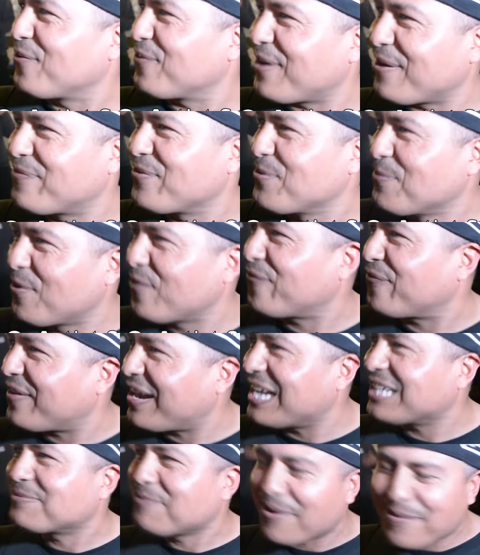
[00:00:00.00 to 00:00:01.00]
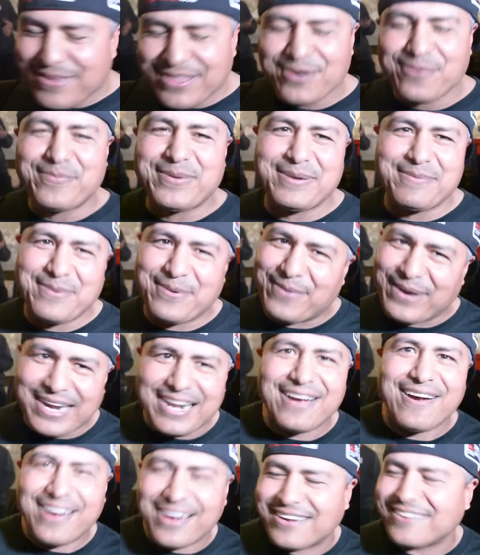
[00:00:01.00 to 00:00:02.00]
A few more fights, maybe they'll beat me. Right
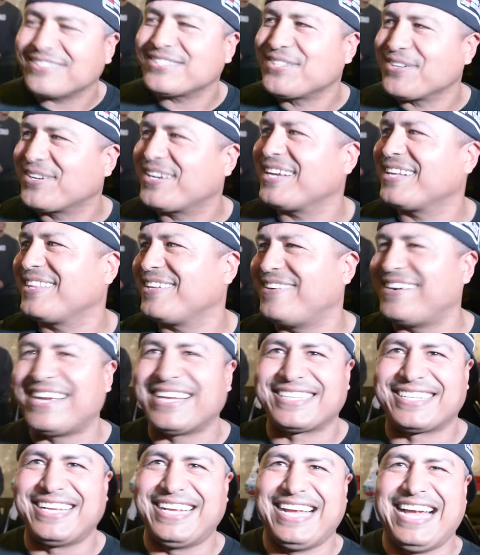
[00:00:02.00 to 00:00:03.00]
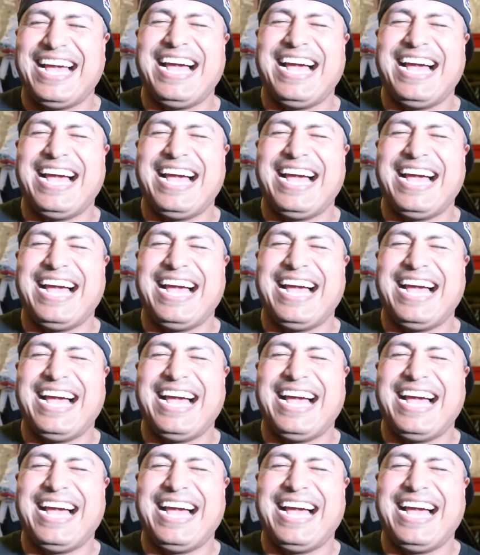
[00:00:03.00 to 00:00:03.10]
now, I'm still kicking their ass.